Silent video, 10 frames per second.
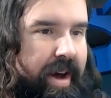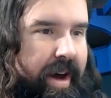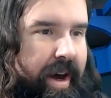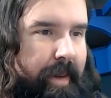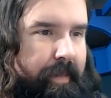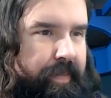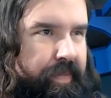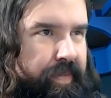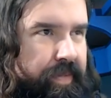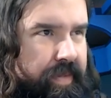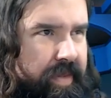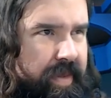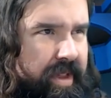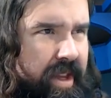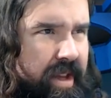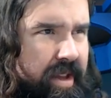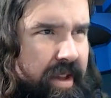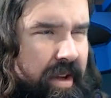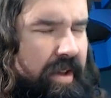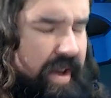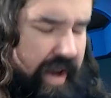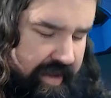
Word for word: Um, the only thing